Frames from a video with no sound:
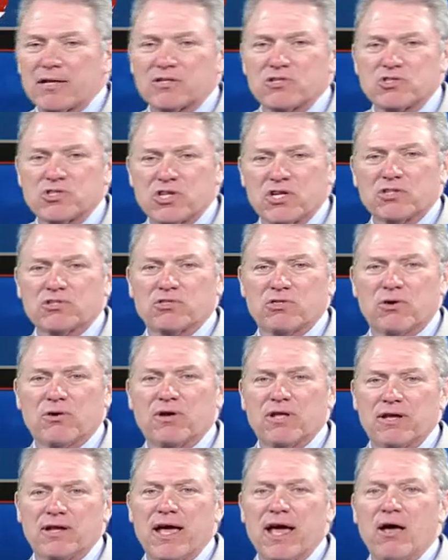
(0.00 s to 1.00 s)
to
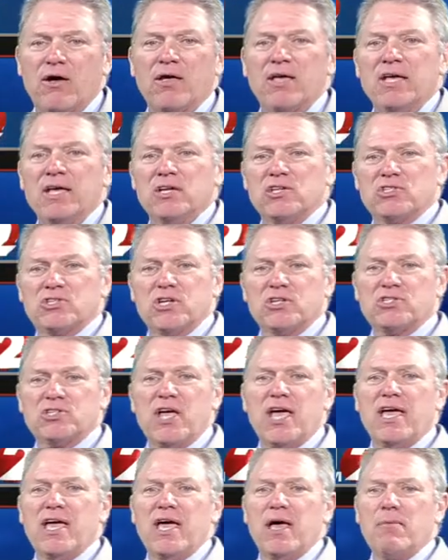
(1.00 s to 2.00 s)
630 now. 6
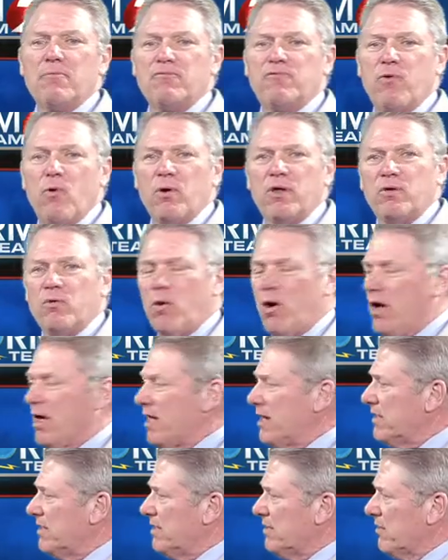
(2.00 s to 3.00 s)
a.m.
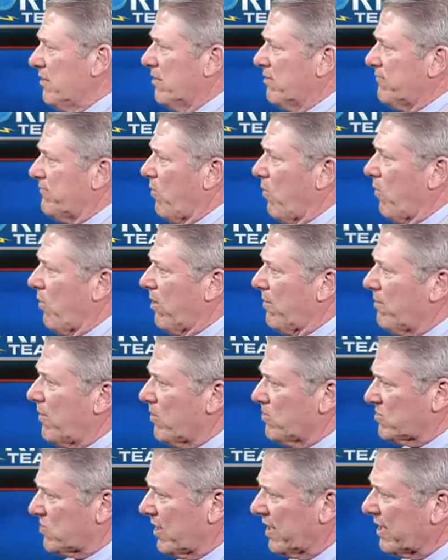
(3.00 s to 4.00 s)
41, look for
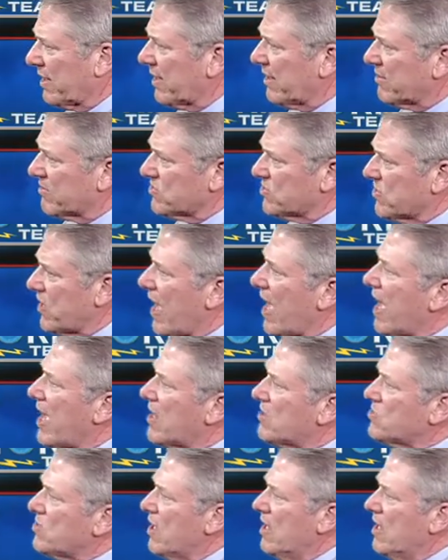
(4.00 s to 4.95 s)
mostly clear skies,